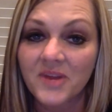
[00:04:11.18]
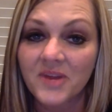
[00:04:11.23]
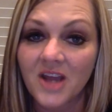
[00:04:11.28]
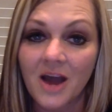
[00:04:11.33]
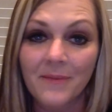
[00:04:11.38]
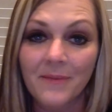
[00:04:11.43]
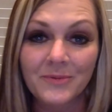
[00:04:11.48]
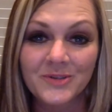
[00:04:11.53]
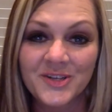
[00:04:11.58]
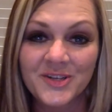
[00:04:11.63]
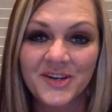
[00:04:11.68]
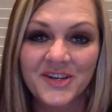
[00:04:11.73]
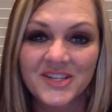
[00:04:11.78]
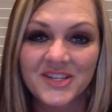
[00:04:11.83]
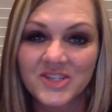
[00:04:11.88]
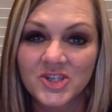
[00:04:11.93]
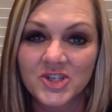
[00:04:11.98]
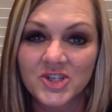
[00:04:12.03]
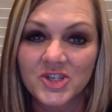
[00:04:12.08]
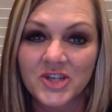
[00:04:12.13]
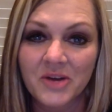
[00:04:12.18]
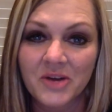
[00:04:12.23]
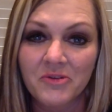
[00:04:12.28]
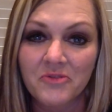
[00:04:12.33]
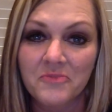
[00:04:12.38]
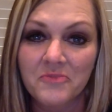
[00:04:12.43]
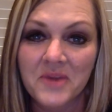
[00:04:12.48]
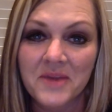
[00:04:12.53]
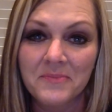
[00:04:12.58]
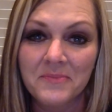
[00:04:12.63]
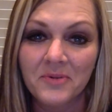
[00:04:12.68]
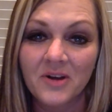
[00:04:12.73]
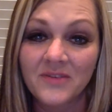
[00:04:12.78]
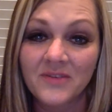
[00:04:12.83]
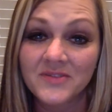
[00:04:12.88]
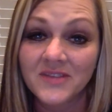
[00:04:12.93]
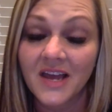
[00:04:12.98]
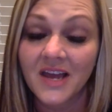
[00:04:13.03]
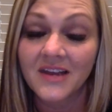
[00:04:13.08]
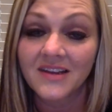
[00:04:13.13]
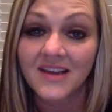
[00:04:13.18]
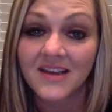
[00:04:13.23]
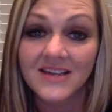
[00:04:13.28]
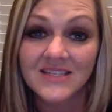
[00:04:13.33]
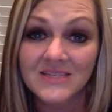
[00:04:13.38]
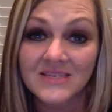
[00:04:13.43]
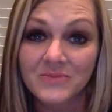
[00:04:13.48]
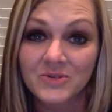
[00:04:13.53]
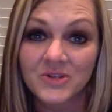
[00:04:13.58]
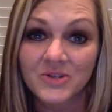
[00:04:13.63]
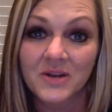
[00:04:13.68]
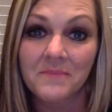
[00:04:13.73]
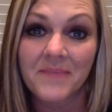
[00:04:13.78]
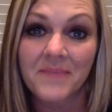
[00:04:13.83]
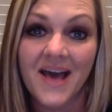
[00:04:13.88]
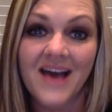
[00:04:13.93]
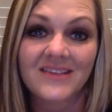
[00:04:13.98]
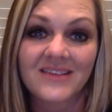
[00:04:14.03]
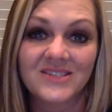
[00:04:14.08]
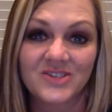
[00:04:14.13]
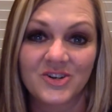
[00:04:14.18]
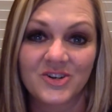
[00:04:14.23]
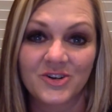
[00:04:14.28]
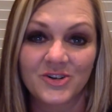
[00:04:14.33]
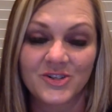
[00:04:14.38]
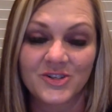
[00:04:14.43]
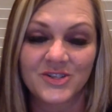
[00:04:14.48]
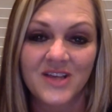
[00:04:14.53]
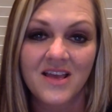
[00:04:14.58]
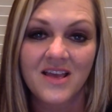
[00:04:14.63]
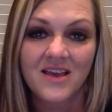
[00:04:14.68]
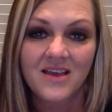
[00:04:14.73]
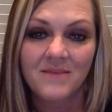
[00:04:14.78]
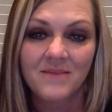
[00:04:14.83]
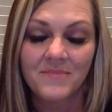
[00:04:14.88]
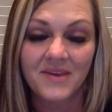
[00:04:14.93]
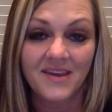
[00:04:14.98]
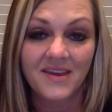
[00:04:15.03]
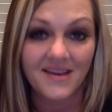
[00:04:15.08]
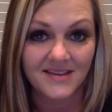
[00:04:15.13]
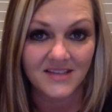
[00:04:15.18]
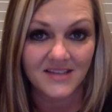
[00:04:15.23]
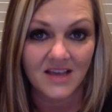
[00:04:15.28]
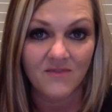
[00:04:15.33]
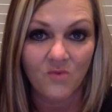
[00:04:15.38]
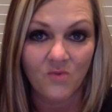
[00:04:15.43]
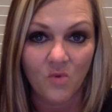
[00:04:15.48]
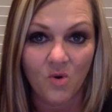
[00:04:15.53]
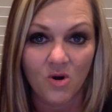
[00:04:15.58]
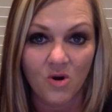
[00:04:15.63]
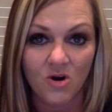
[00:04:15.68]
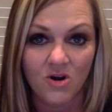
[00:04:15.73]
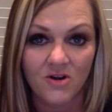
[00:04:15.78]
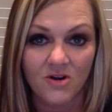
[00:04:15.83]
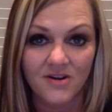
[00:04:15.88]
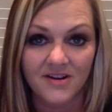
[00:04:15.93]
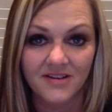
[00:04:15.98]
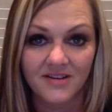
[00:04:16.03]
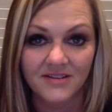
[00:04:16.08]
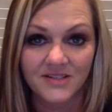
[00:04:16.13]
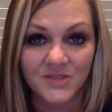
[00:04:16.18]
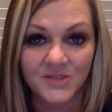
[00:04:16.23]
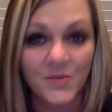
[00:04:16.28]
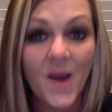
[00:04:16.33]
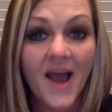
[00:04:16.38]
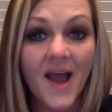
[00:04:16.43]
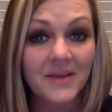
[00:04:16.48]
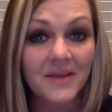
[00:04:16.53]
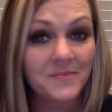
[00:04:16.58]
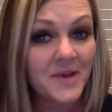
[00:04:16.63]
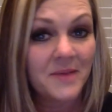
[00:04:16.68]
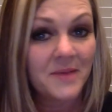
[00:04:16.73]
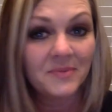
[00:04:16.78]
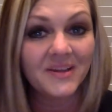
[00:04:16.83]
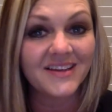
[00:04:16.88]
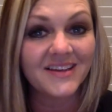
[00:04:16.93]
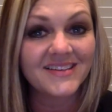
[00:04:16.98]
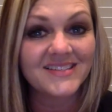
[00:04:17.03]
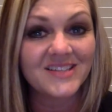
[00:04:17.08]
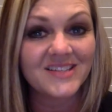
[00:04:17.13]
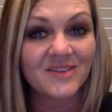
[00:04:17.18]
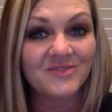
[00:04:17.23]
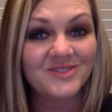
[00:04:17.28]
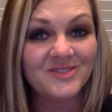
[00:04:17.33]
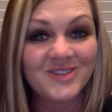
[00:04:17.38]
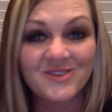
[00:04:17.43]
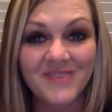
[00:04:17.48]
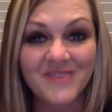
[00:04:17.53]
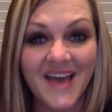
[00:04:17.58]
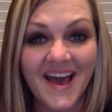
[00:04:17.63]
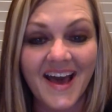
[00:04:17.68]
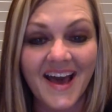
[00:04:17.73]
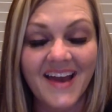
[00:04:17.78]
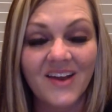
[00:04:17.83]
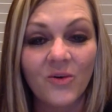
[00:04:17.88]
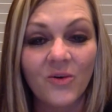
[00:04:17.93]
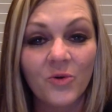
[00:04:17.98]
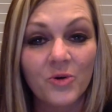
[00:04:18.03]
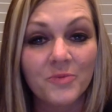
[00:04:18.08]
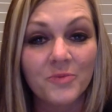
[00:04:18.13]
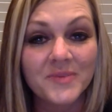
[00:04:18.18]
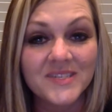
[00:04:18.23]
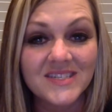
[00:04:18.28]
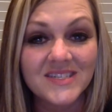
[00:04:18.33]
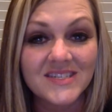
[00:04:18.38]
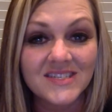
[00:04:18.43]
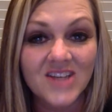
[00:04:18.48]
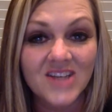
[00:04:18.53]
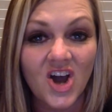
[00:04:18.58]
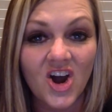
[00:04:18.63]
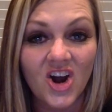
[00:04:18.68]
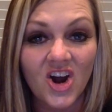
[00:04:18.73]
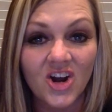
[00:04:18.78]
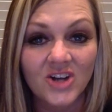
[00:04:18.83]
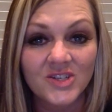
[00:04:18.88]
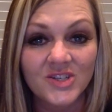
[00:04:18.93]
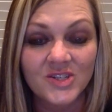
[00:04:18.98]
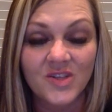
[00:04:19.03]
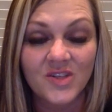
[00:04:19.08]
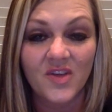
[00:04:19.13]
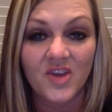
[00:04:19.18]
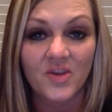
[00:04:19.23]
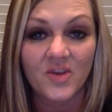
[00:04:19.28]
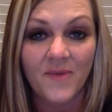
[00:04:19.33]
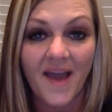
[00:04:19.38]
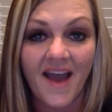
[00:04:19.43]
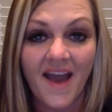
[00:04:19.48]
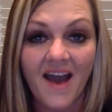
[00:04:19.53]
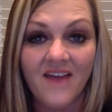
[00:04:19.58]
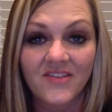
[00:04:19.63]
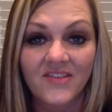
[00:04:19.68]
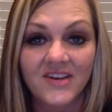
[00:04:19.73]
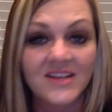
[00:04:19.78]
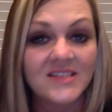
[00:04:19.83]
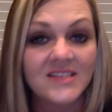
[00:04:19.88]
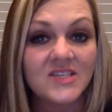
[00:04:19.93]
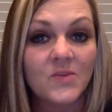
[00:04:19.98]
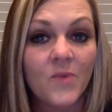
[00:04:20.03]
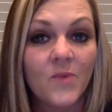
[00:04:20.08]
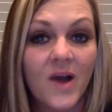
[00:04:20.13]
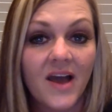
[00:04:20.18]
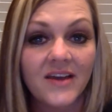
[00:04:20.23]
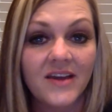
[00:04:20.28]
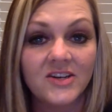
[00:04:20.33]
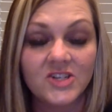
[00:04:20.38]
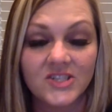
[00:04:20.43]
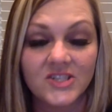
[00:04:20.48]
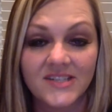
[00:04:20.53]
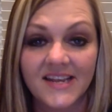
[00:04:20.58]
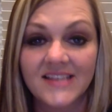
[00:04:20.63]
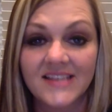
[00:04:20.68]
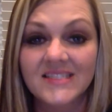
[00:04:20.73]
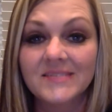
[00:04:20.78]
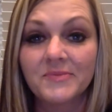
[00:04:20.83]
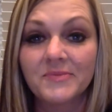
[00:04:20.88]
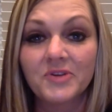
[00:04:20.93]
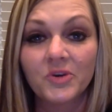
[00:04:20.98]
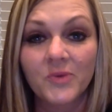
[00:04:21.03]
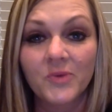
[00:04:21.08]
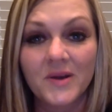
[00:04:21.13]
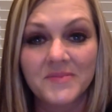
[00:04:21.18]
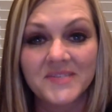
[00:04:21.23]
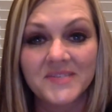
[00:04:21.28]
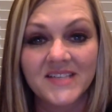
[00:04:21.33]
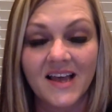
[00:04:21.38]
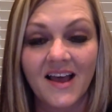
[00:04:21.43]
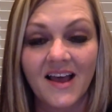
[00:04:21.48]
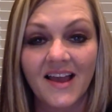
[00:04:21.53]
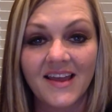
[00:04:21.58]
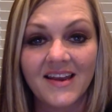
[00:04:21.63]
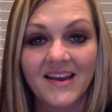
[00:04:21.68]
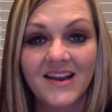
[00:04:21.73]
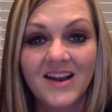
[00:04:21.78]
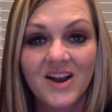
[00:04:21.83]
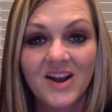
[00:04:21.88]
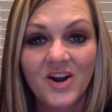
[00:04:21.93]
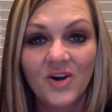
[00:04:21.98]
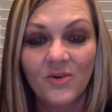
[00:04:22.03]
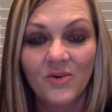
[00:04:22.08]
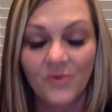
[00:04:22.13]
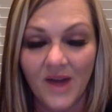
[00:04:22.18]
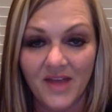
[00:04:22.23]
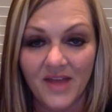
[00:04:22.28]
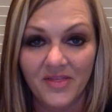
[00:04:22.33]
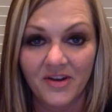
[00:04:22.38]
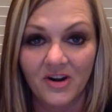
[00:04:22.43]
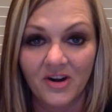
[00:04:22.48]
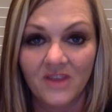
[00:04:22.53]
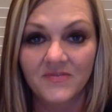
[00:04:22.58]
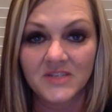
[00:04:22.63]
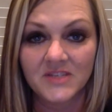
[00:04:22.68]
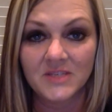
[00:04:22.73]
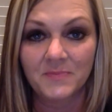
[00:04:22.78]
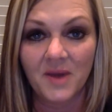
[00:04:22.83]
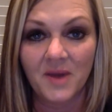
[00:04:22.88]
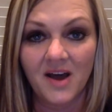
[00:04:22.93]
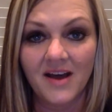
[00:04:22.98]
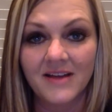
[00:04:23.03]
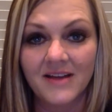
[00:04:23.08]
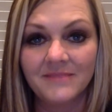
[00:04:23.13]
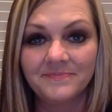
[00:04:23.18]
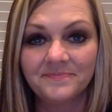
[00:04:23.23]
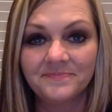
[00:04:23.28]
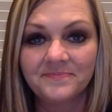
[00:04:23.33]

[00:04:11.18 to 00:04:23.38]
many opportunities to share with people. I've signed customers and ambassadors because I've worn swag in public. So do that. Order business cards so that you have an easy way to just hand someone your website right there on the spot.